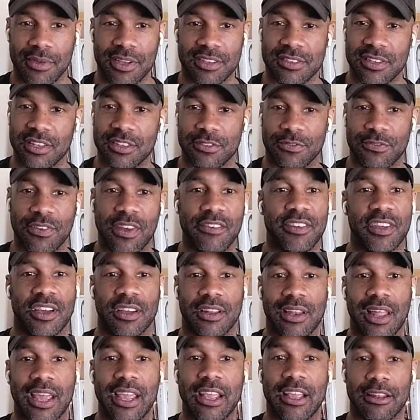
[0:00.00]
It's very
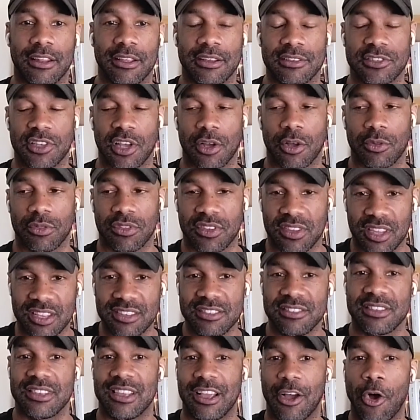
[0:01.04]
unlikely. So
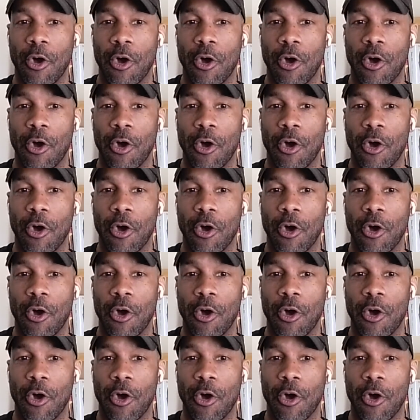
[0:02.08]
this